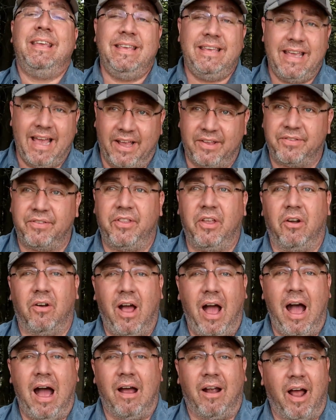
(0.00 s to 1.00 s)
Yes, there
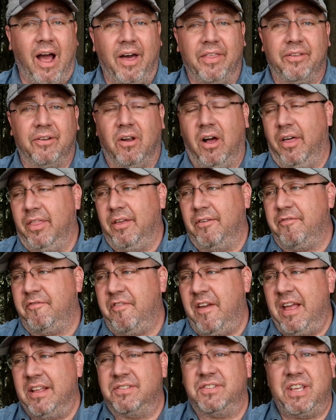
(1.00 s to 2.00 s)
are. Are there other
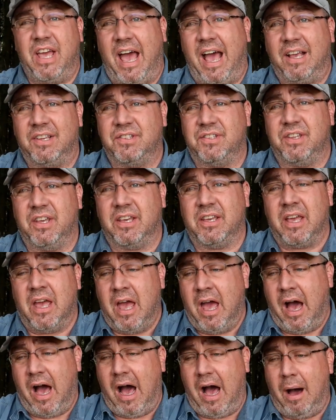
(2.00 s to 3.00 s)
fantastic,
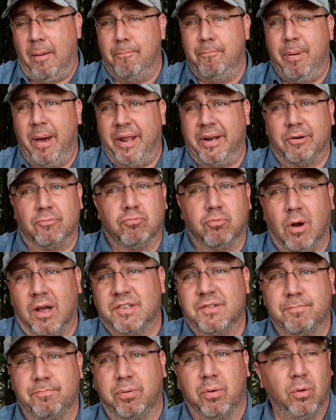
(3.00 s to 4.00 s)
better
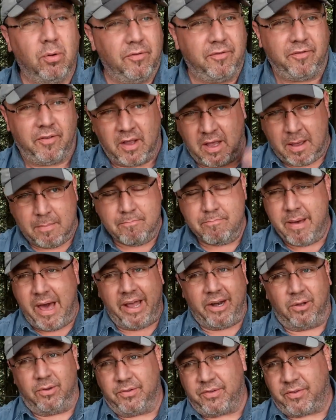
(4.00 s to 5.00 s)
rust-proof
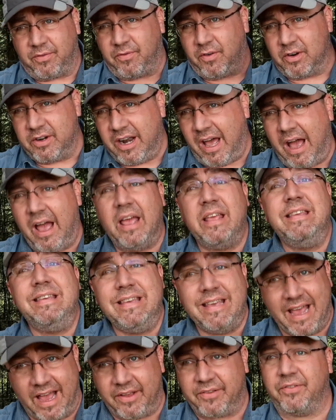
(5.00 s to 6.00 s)
metals for not?
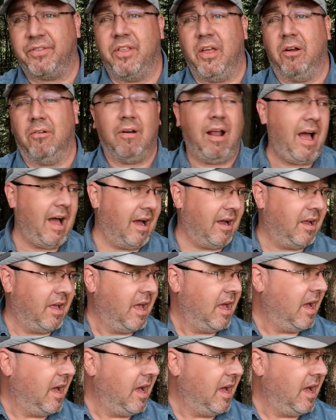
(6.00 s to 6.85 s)
Yes, there are.